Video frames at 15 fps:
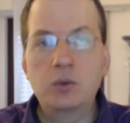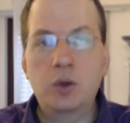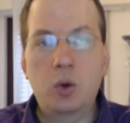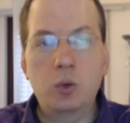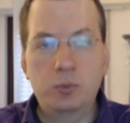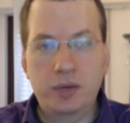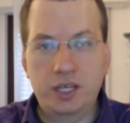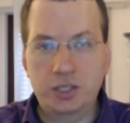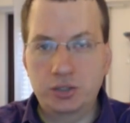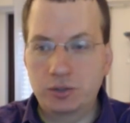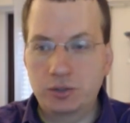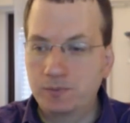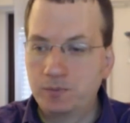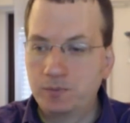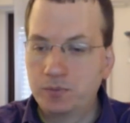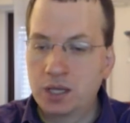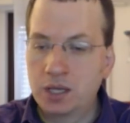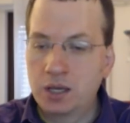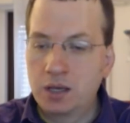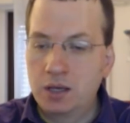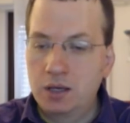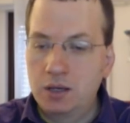whole picture.
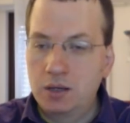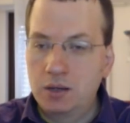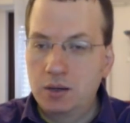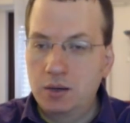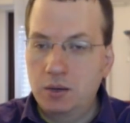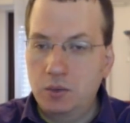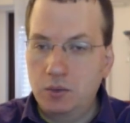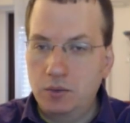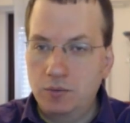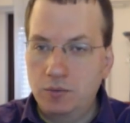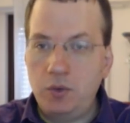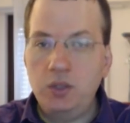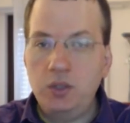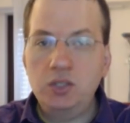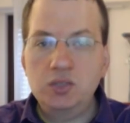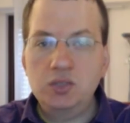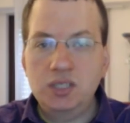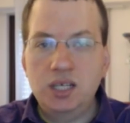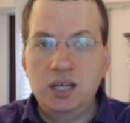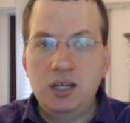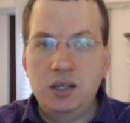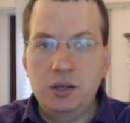Very
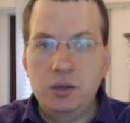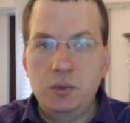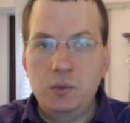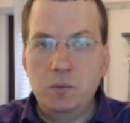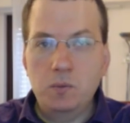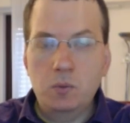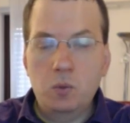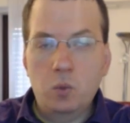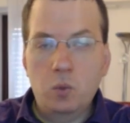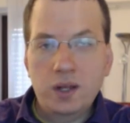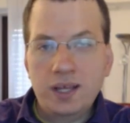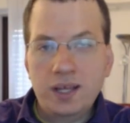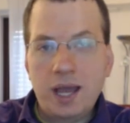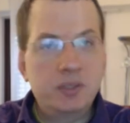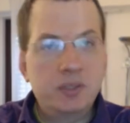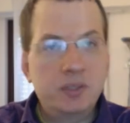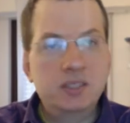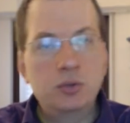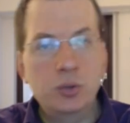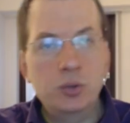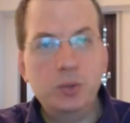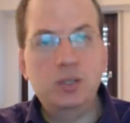interestingly, what
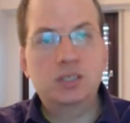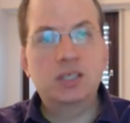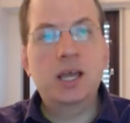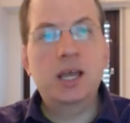happened to this